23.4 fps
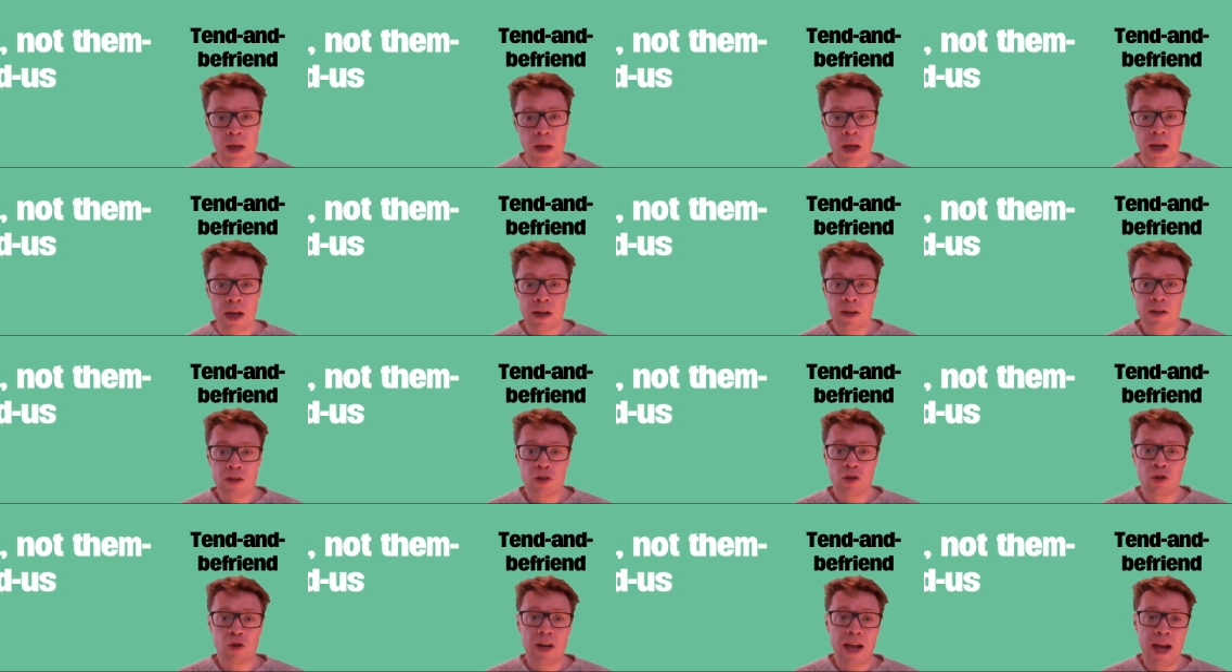It
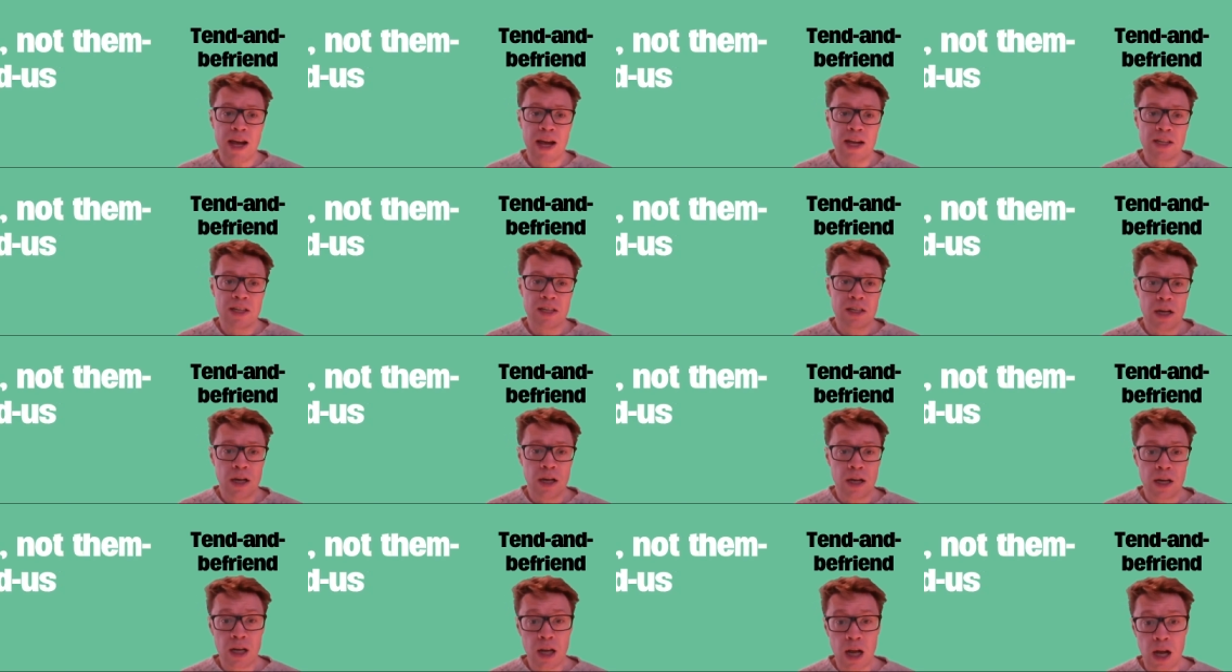creates
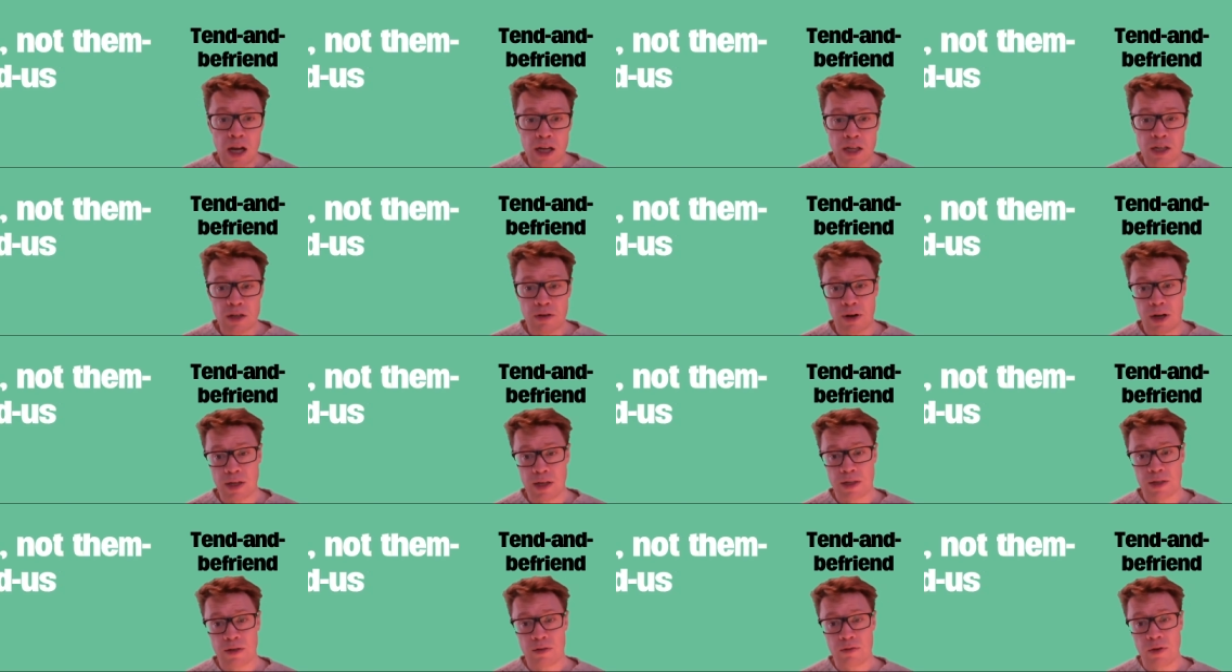a larger
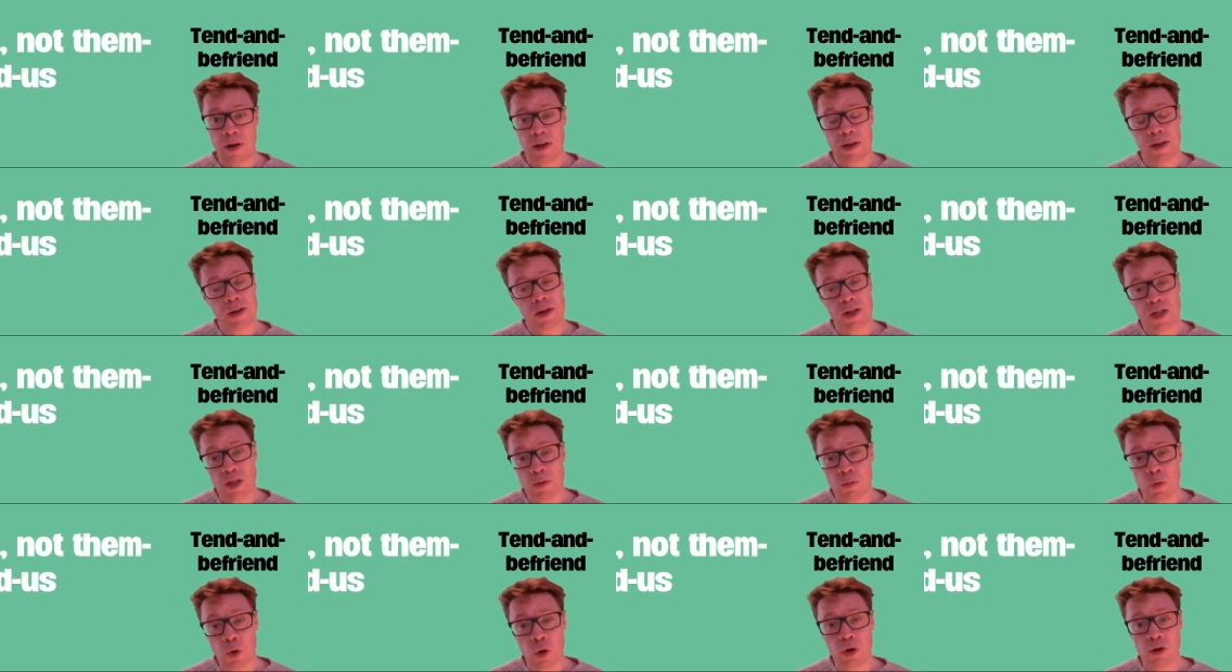us rather than a
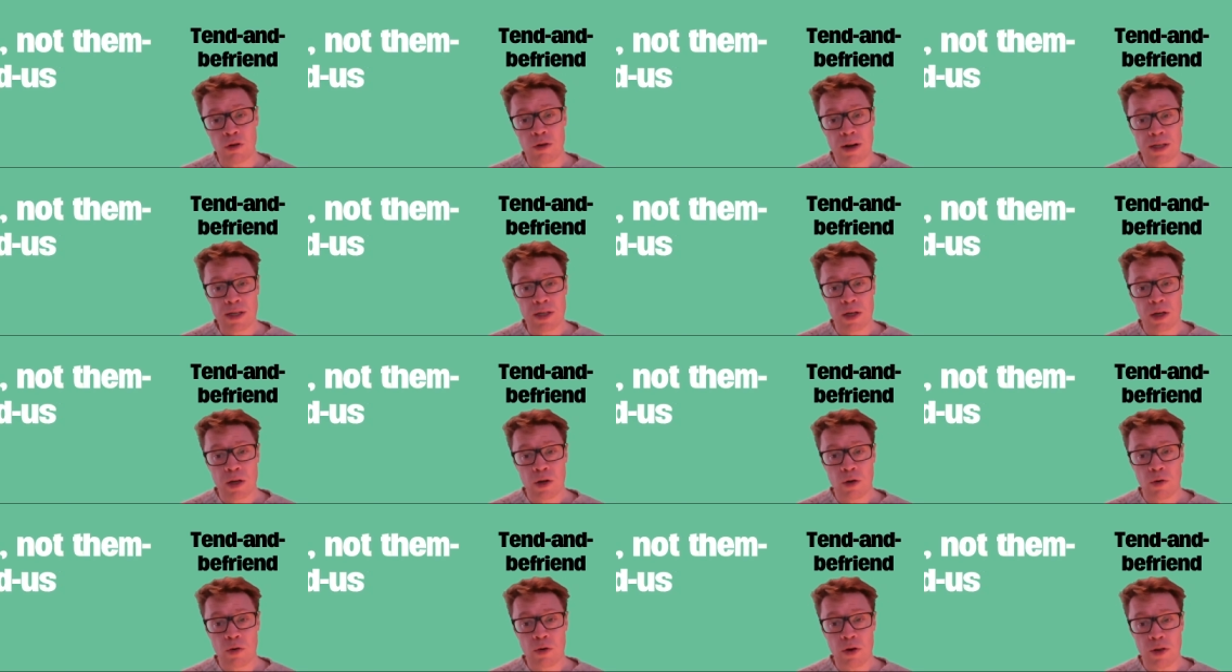smaller us
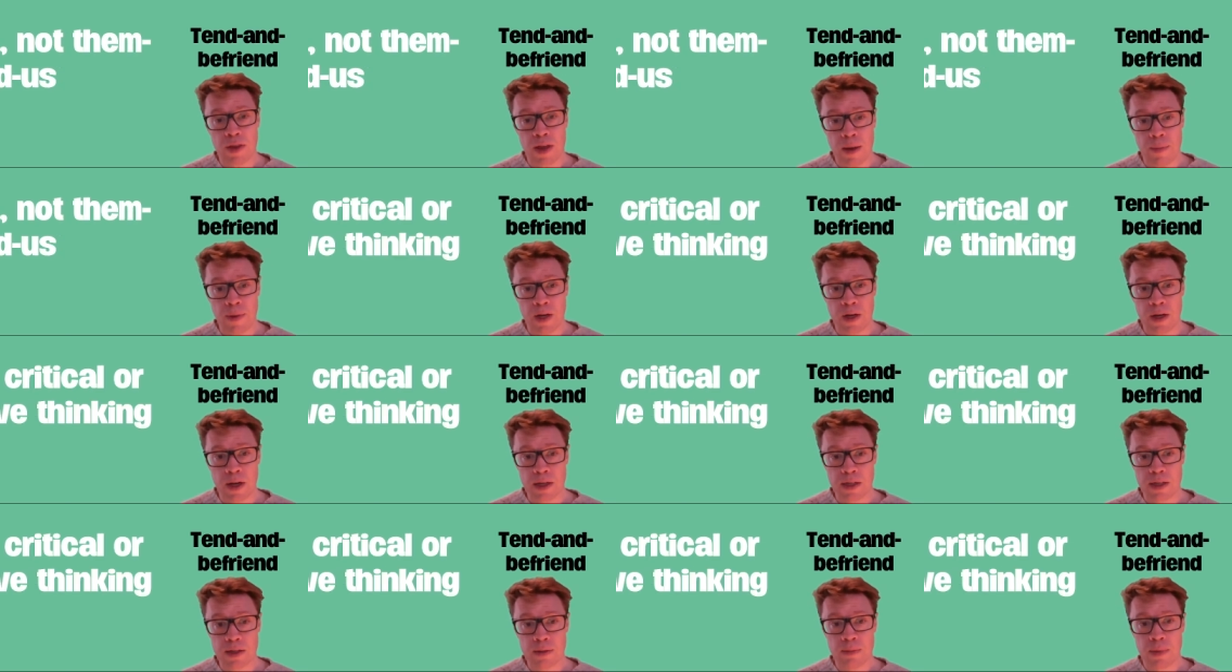or a them and
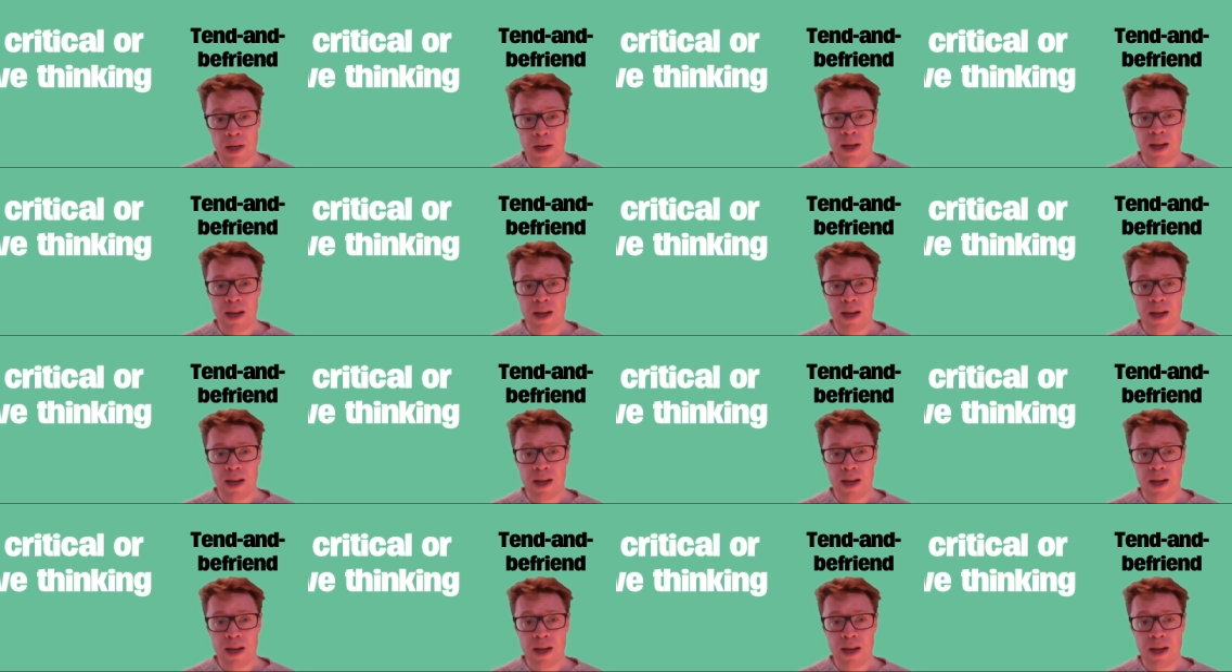us.